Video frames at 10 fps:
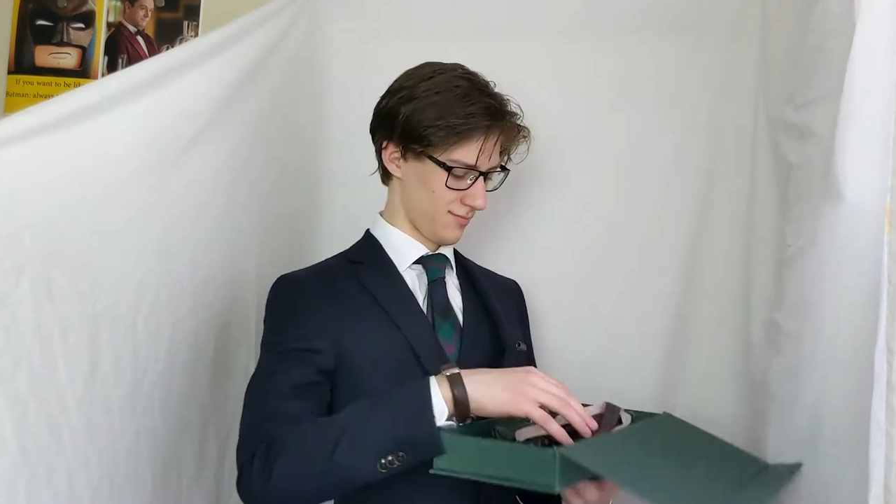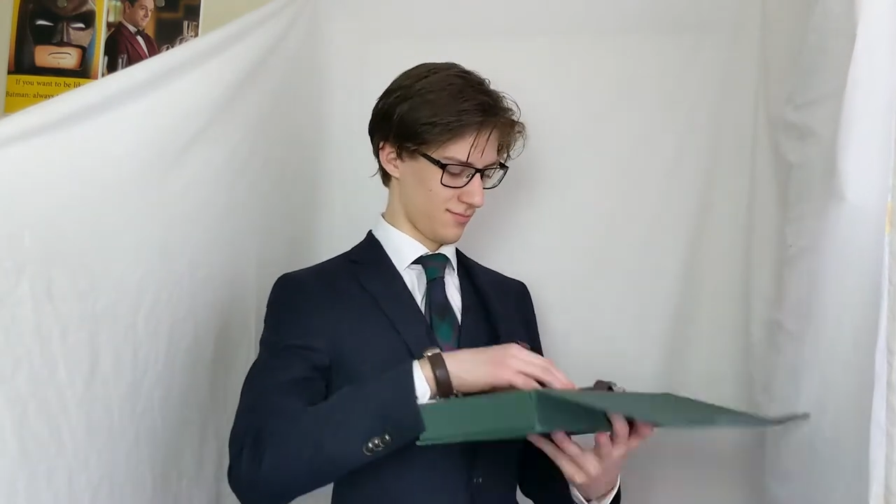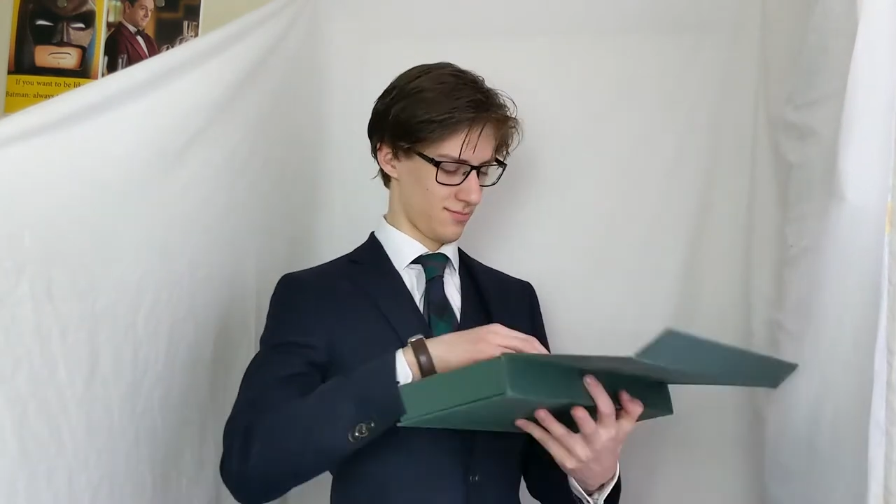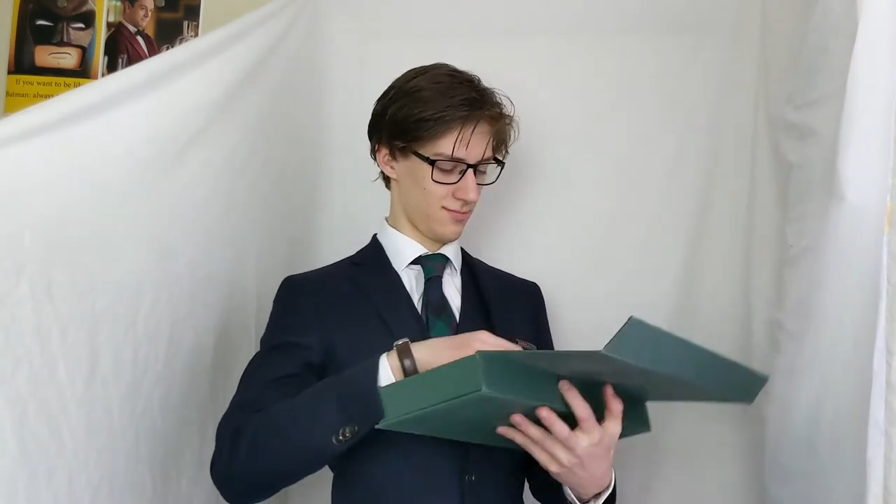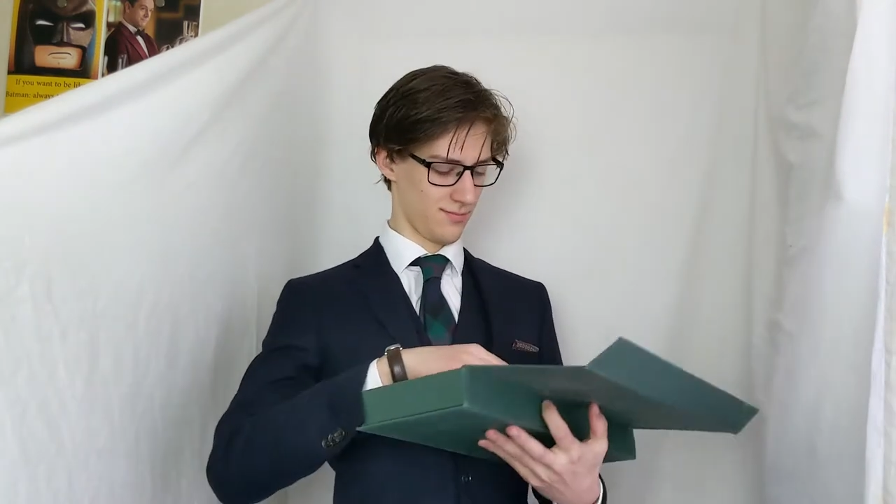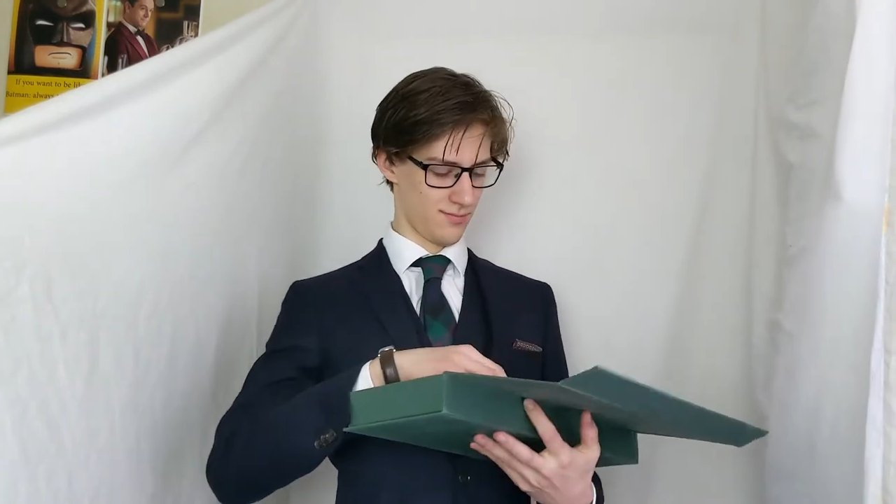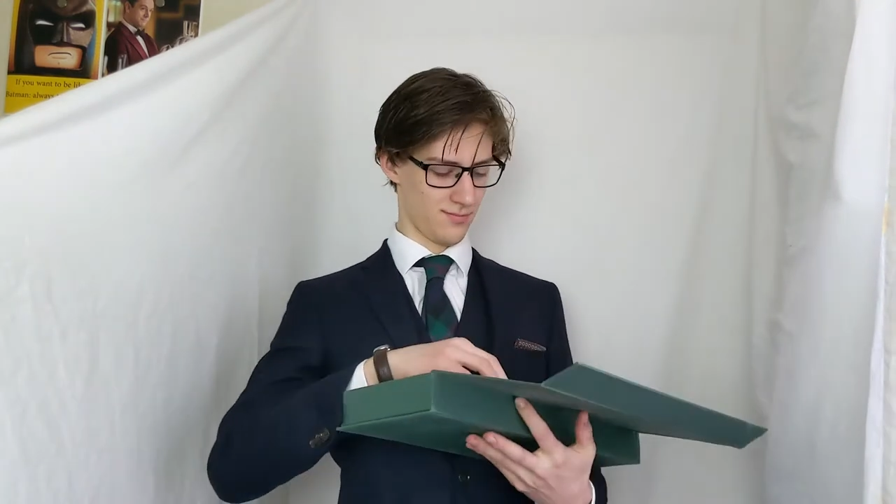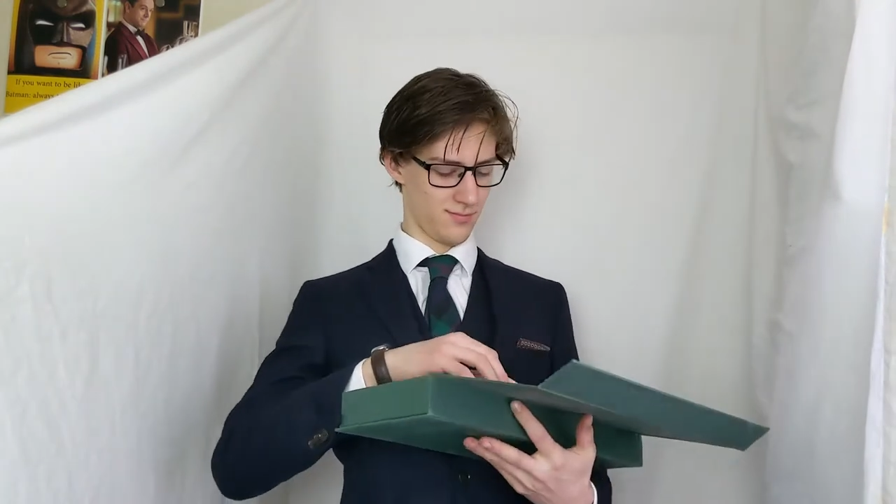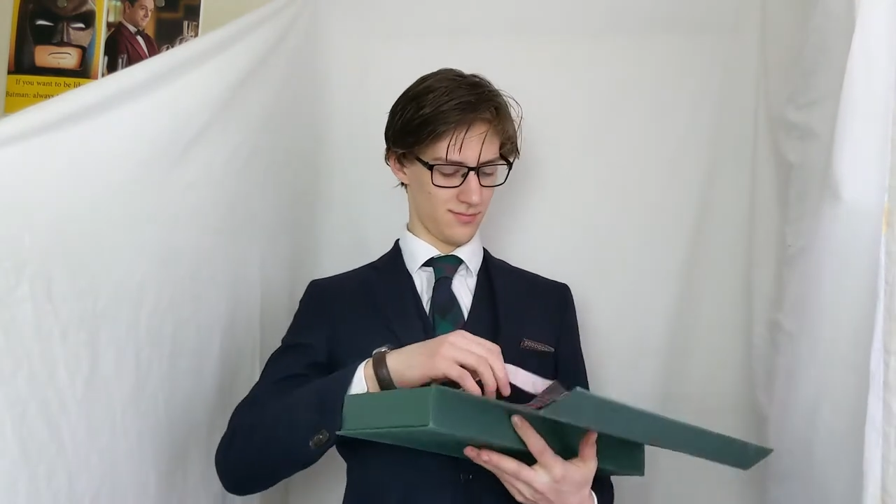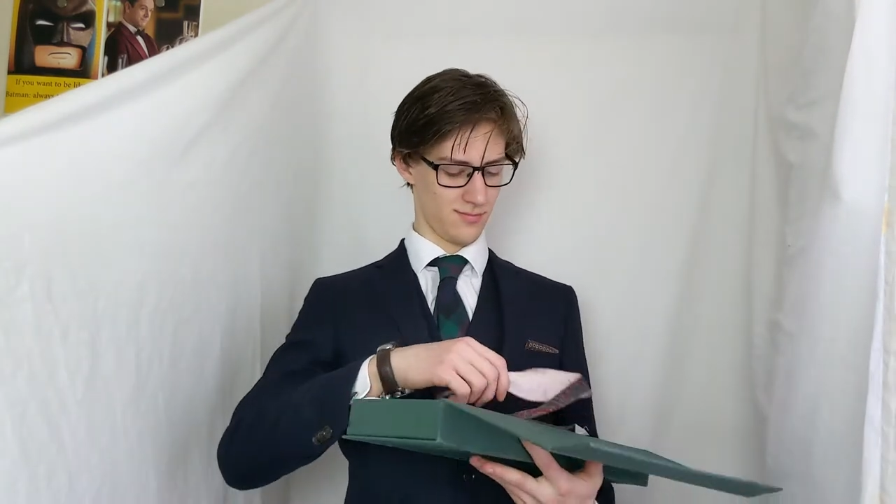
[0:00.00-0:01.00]
in fact,
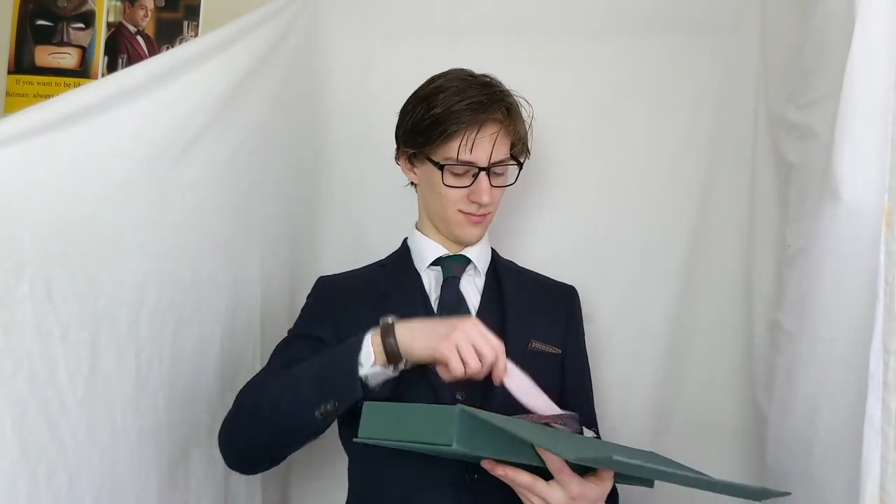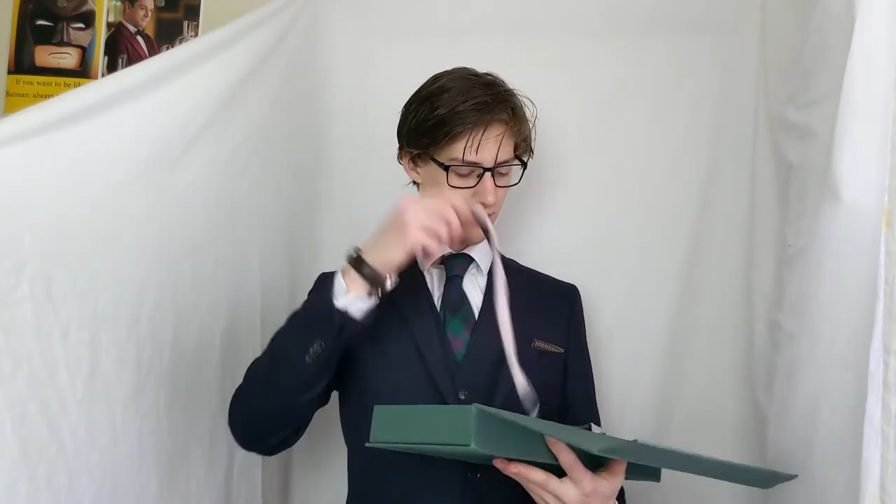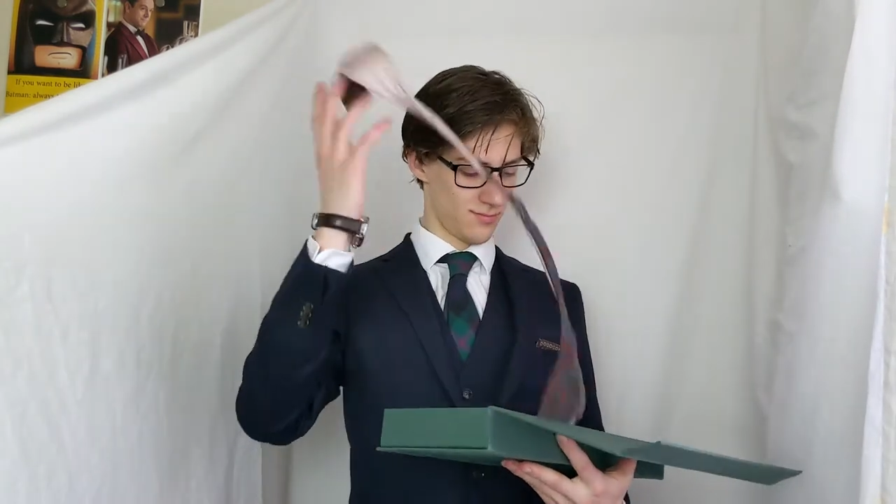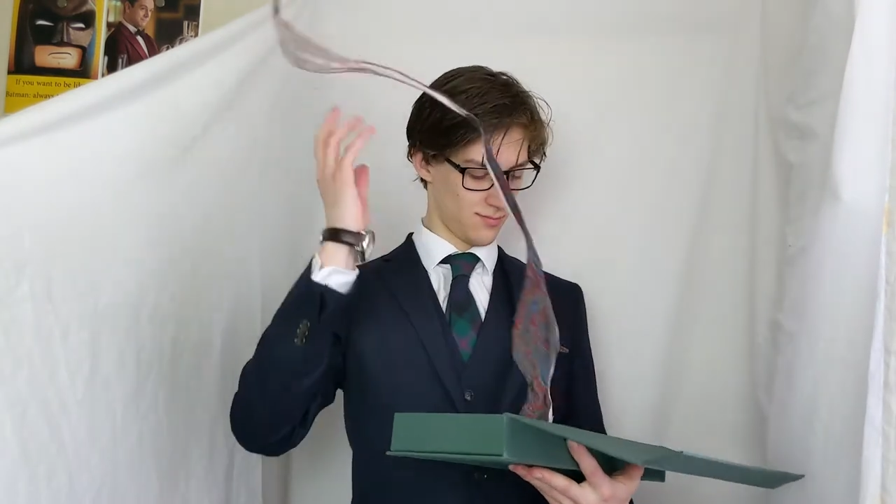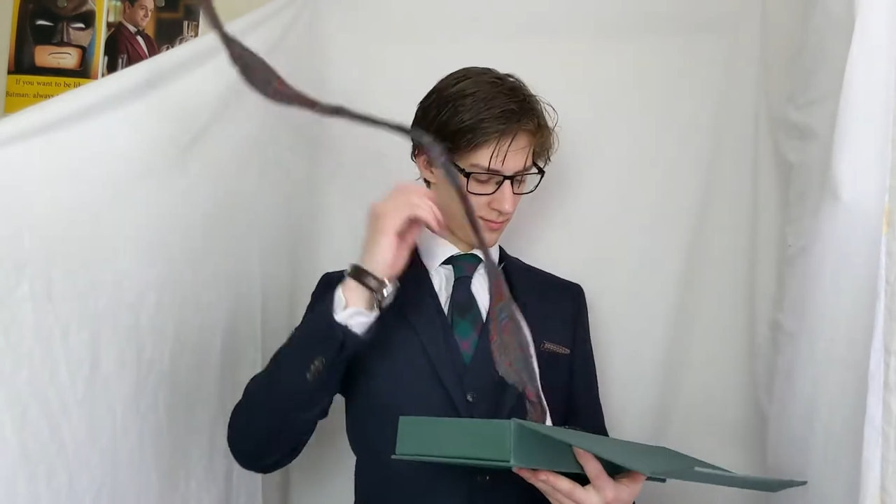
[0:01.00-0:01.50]
because Fort Belvedere